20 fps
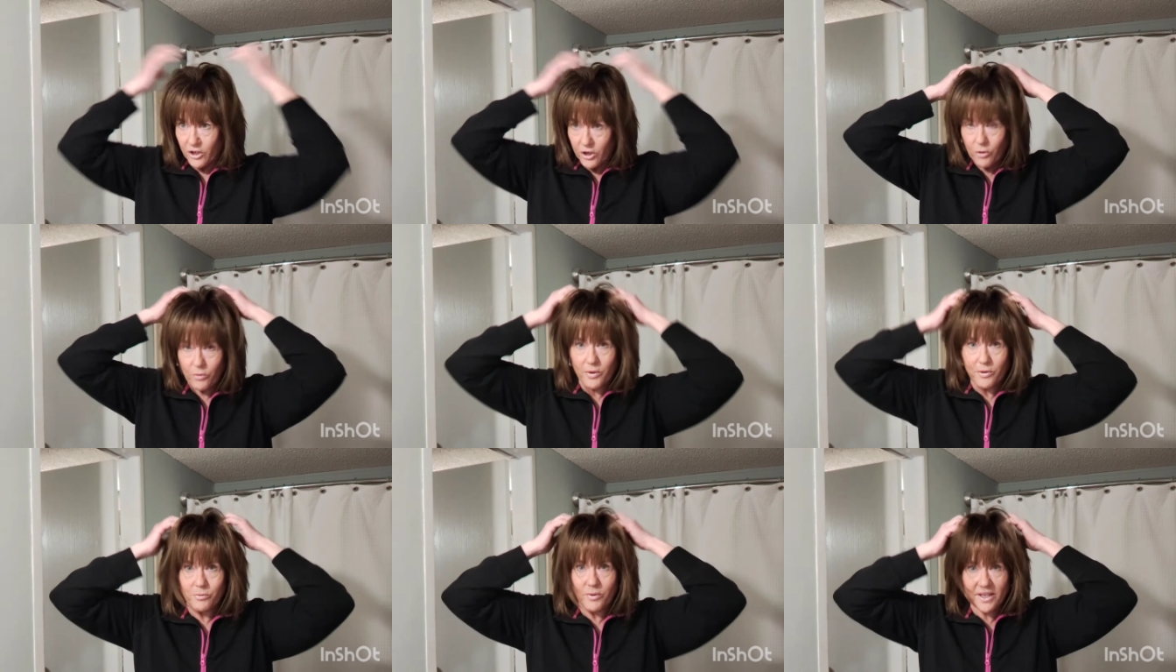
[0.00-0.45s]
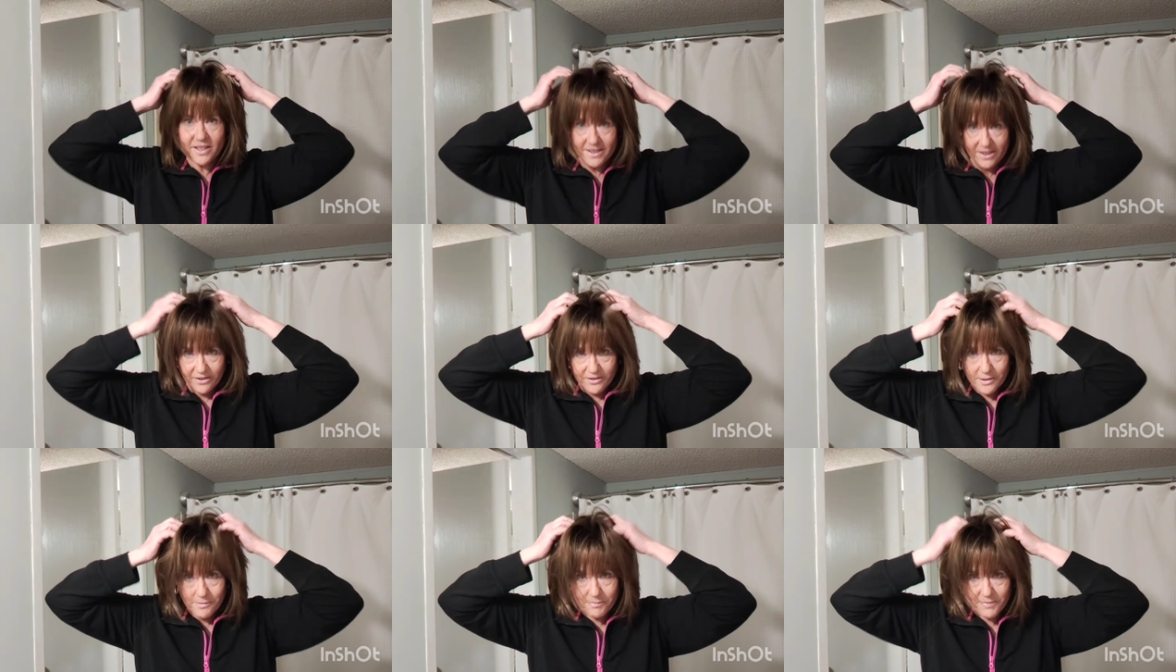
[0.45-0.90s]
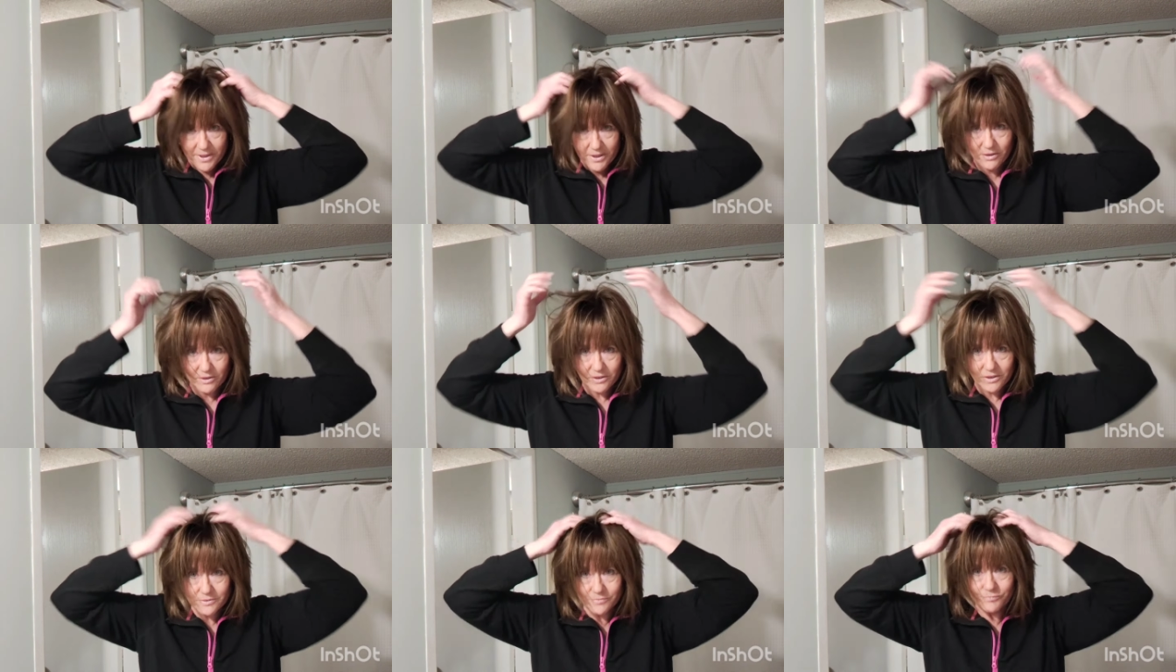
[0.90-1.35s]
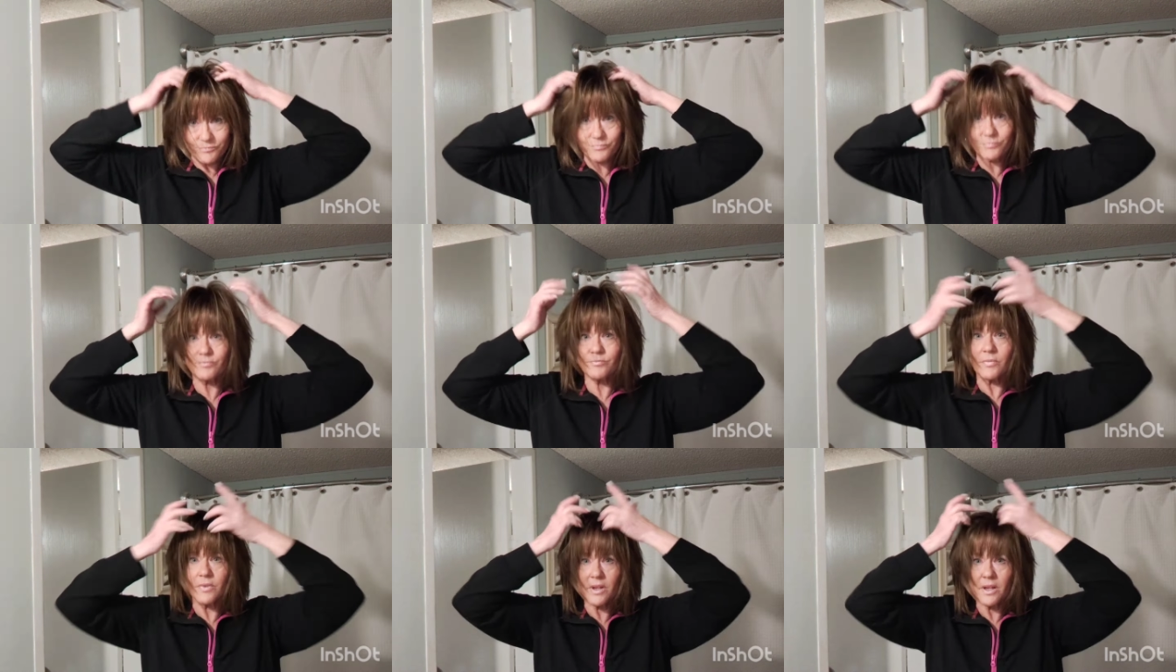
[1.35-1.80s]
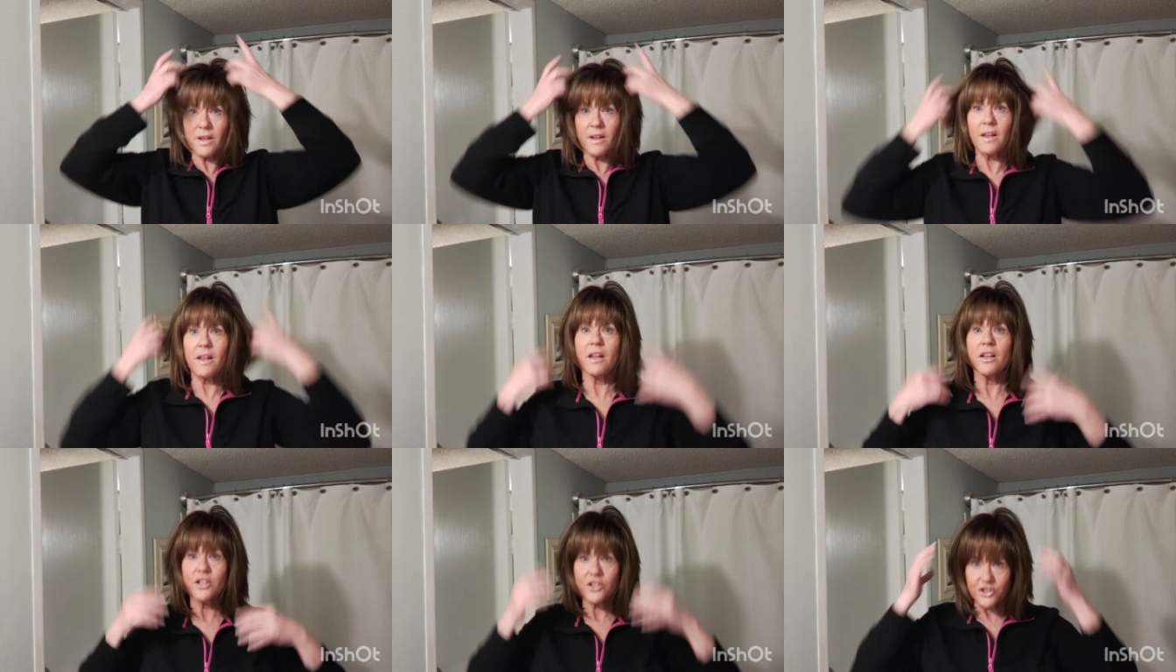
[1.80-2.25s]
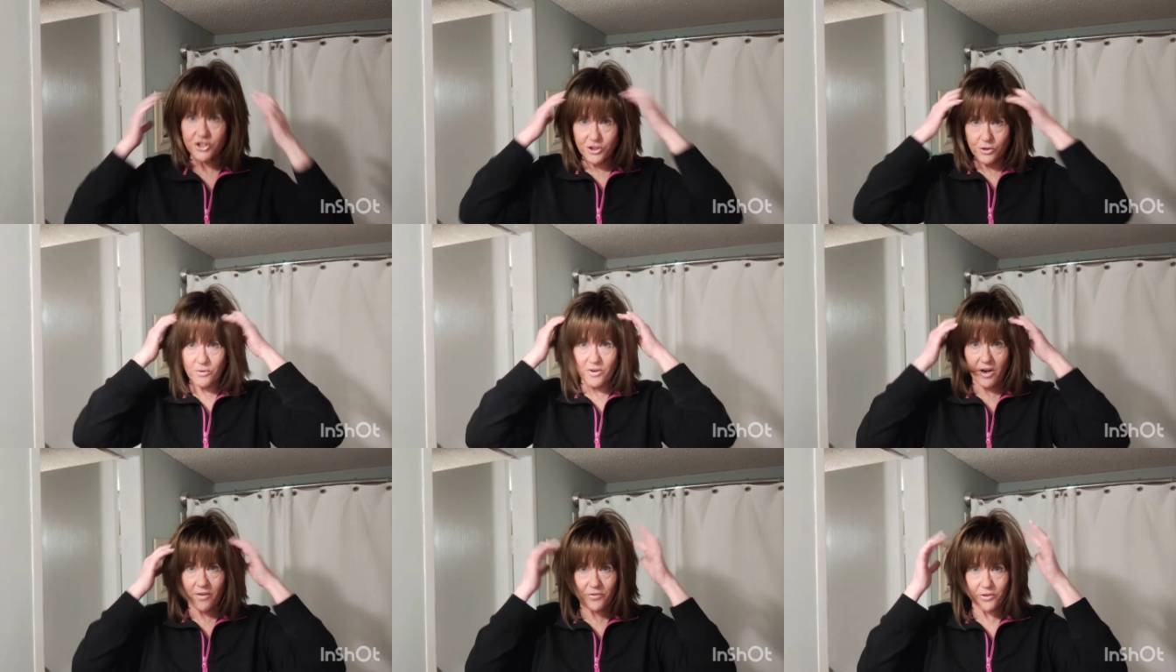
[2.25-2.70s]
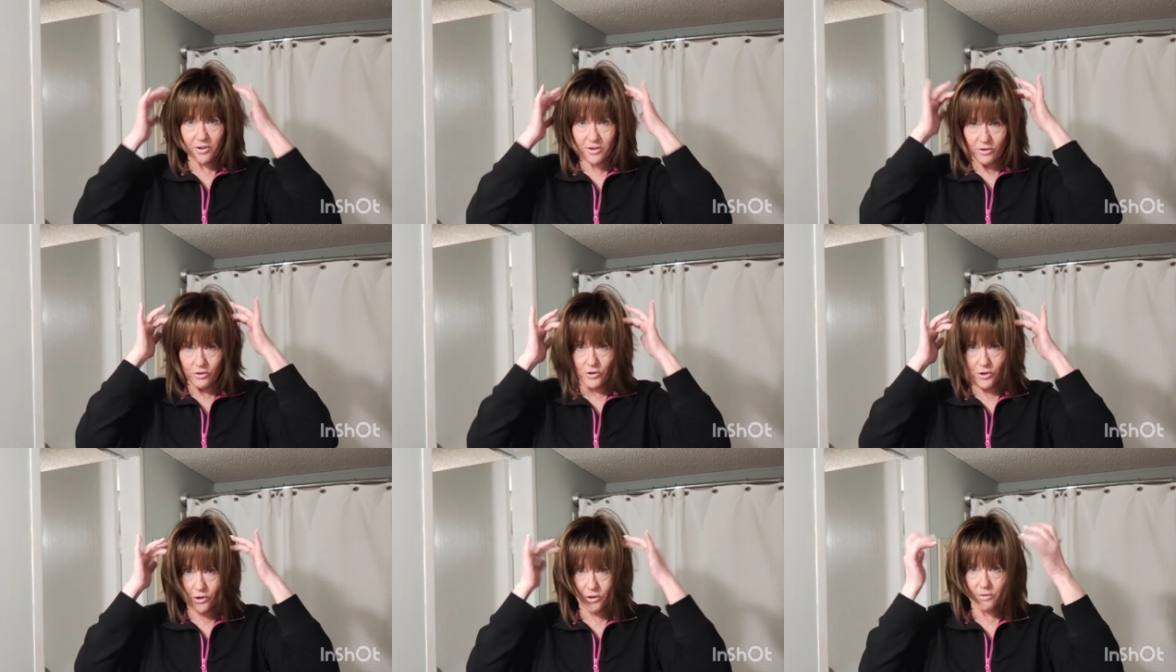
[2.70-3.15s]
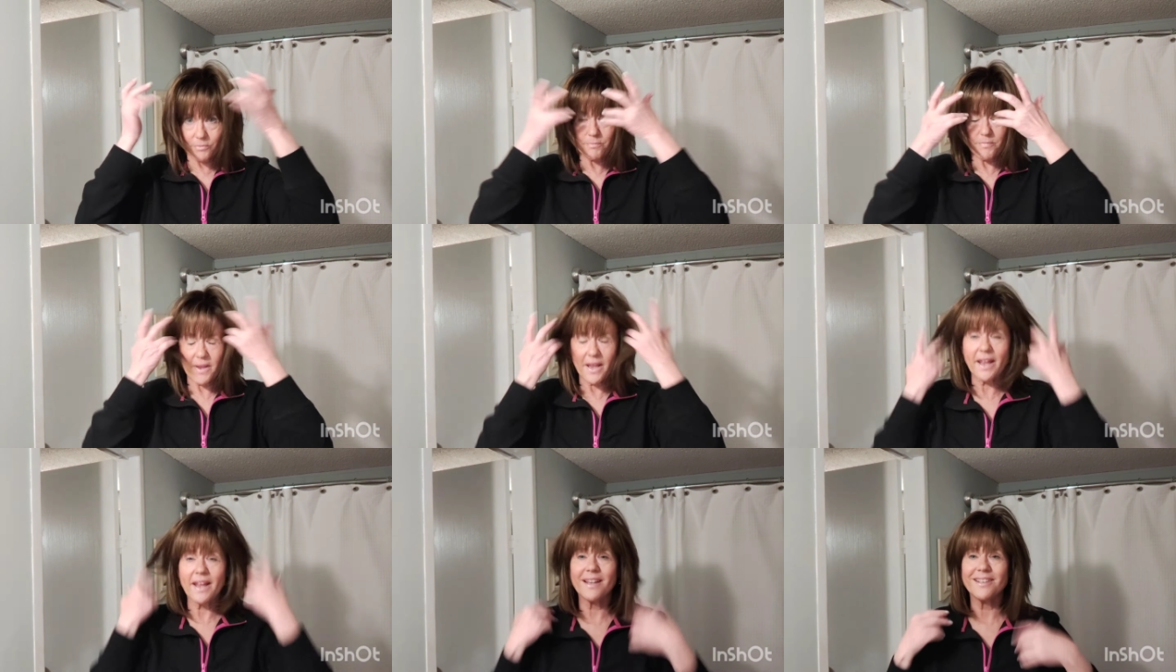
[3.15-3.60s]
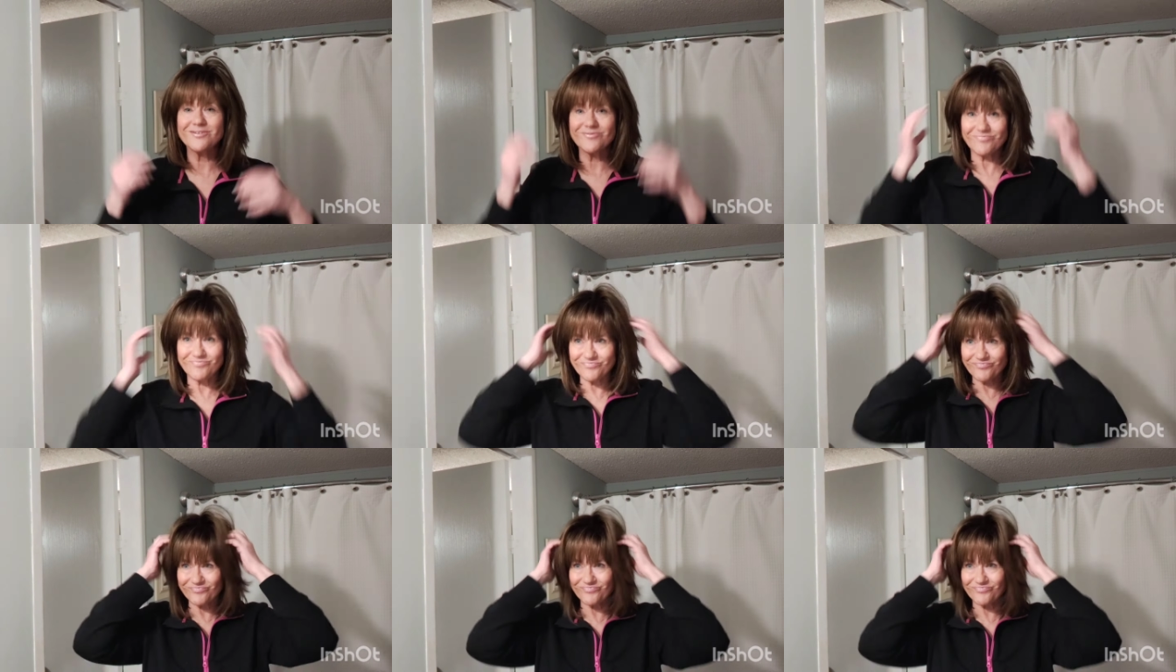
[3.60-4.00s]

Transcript: going right down the middle showing off your little curtain bang,